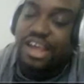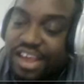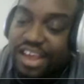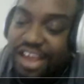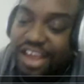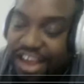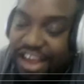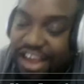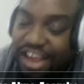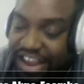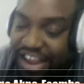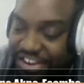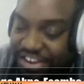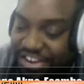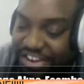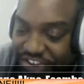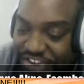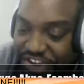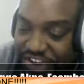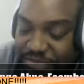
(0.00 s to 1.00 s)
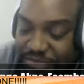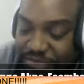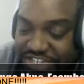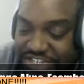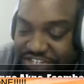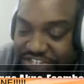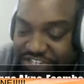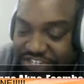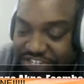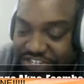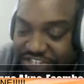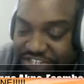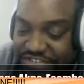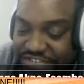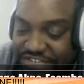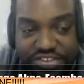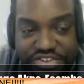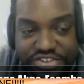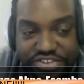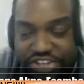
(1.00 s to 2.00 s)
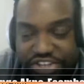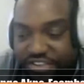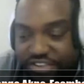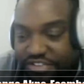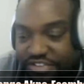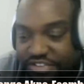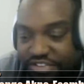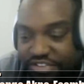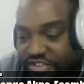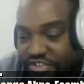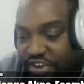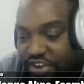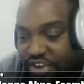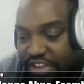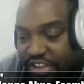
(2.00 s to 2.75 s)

I don't know how very much of it is because. So I think you guys, very...